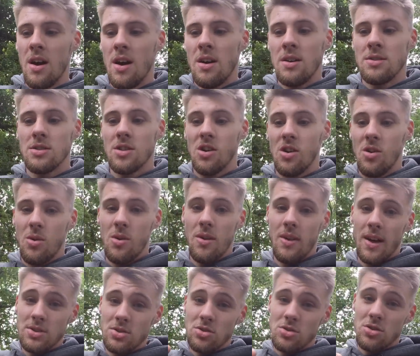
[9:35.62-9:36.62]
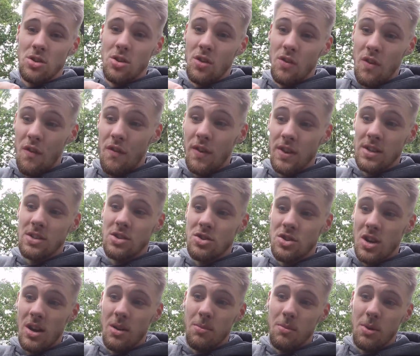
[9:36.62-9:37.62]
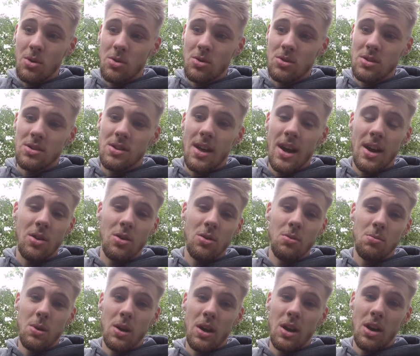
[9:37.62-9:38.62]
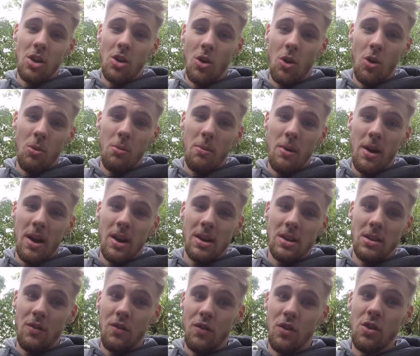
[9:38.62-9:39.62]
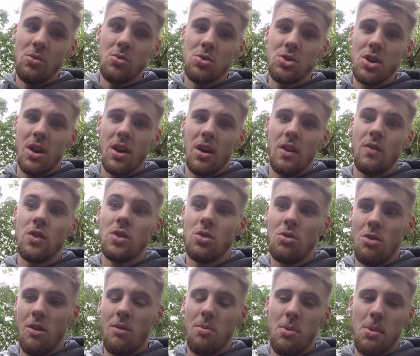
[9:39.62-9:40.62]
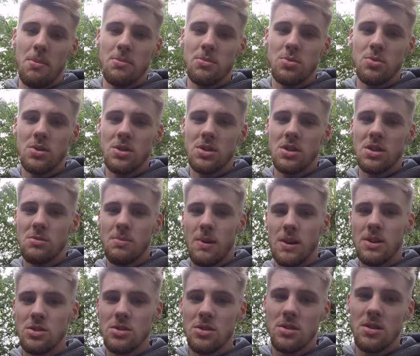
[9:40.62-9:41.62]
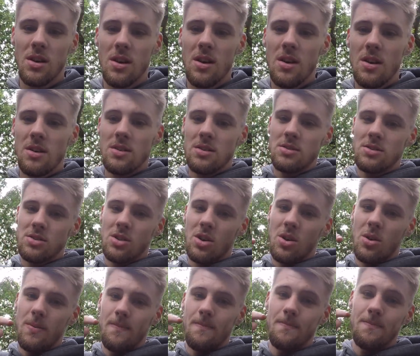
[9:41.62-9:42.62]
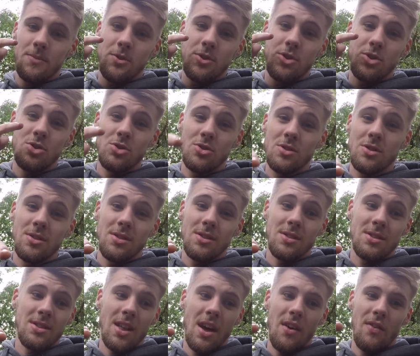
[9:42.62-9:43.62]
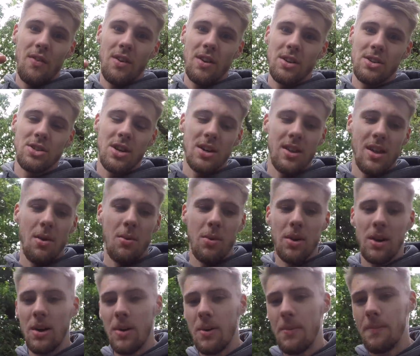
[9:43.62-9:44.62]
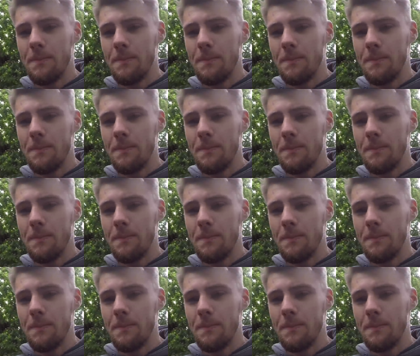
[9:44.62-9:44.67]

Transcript: So that's just another thing to check, because that could be a nightmare in the future if you do have problems with your suspension. So definitely check that one